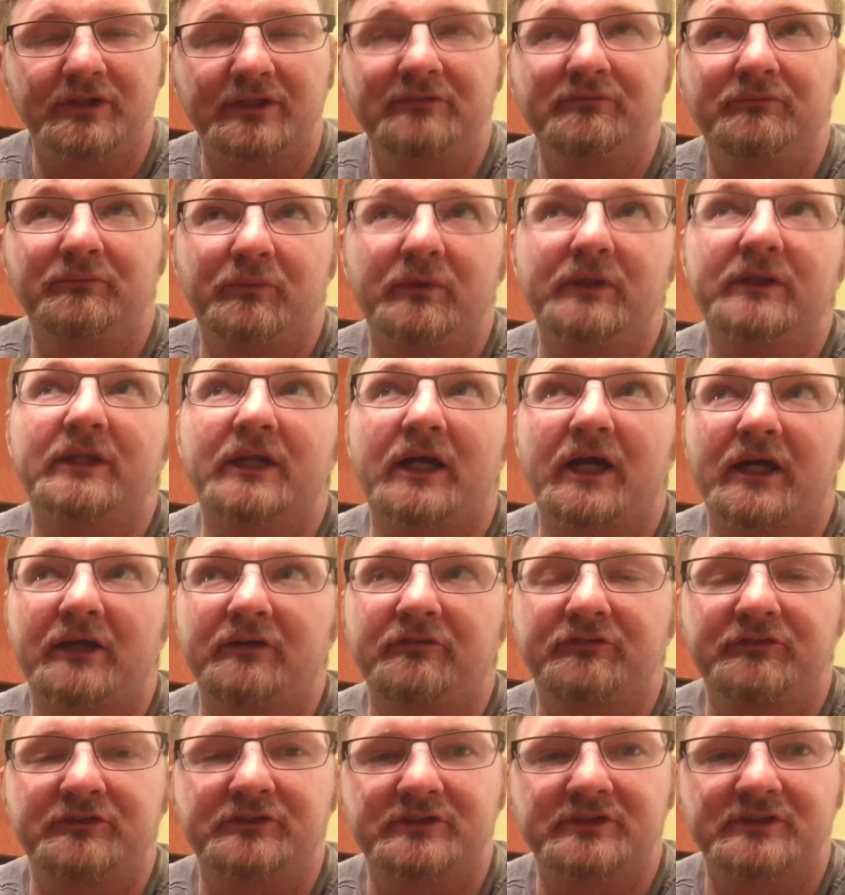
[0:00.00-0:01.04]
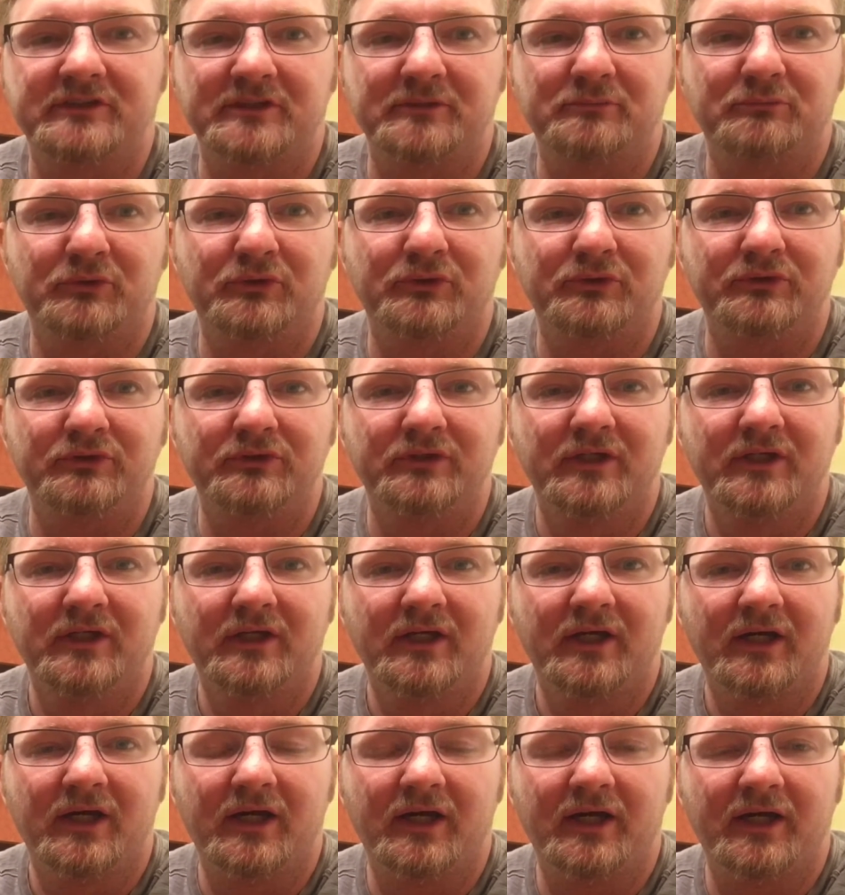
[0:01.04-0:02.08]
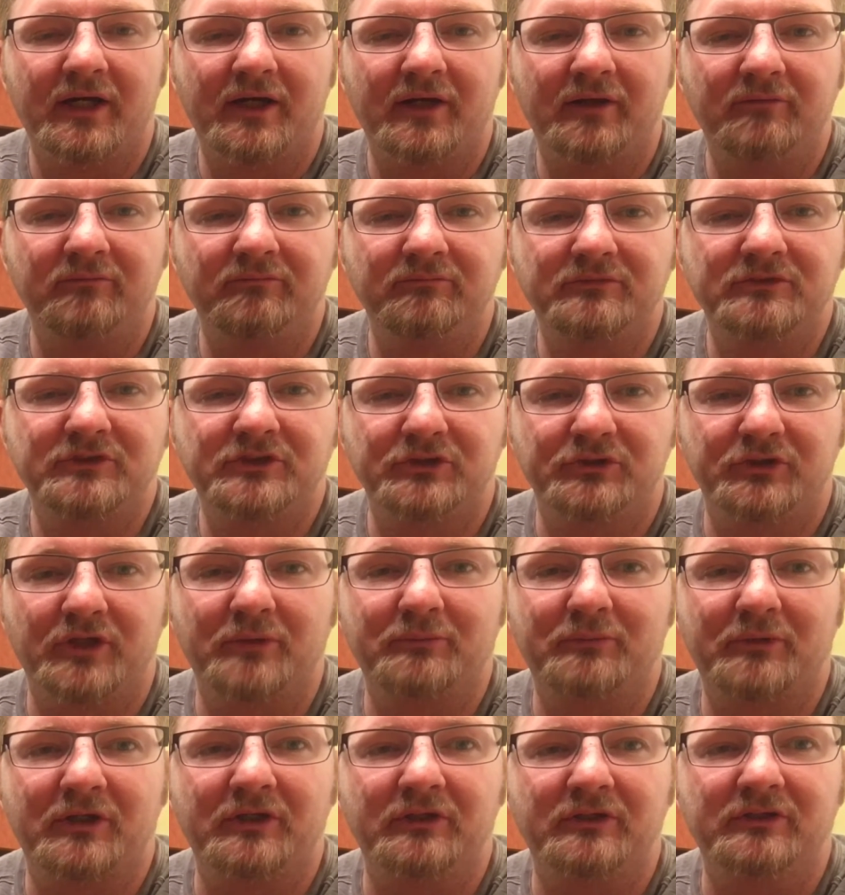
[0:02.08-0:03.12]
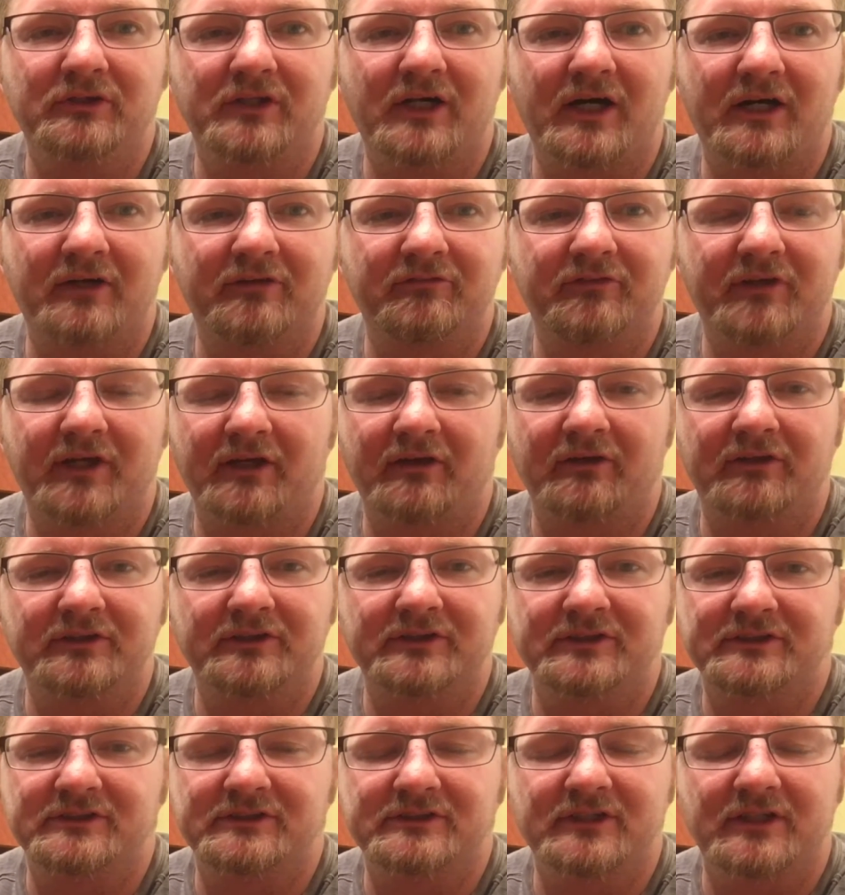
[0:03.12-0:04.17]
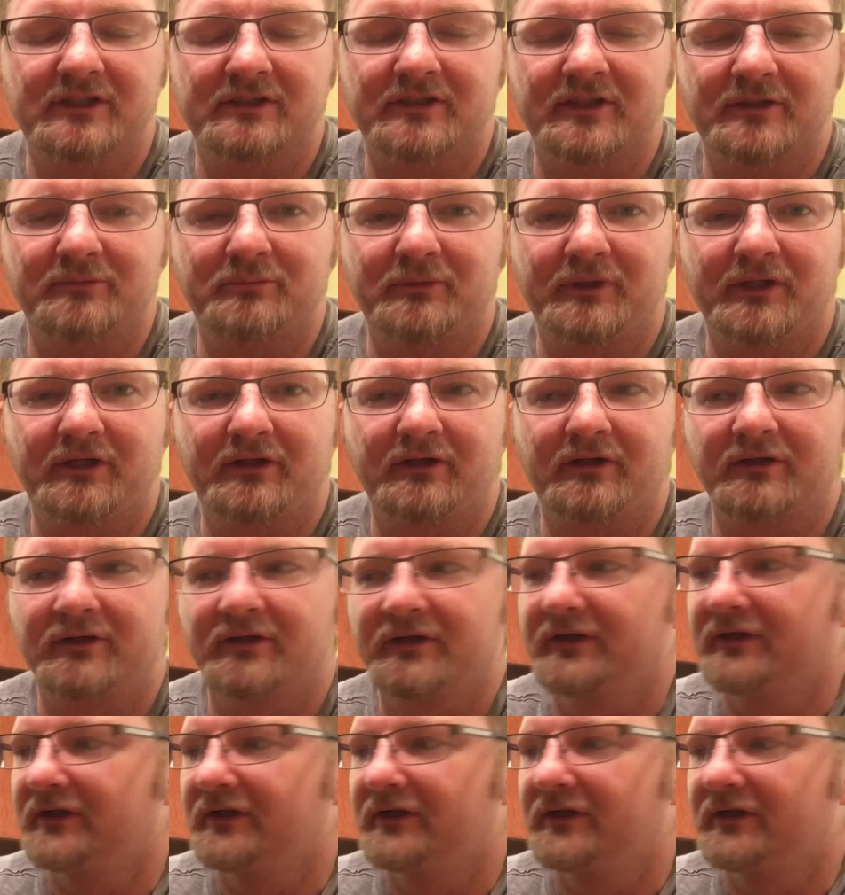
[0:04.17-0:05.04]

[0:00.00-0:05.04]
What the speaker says: even with the high efficiency bolt, chewed up a lot of air, just sucked up air.